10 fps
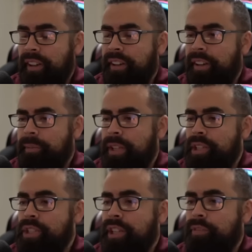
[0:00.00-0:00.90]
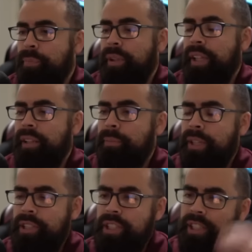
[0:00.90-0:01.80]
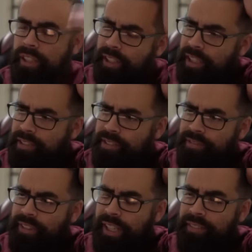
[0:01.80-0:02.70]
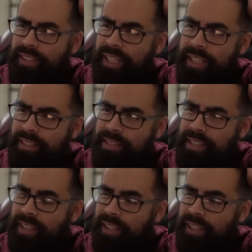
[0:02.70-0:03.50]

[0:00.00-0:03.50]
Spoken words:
I'm not sure I've played much in the last 5 days.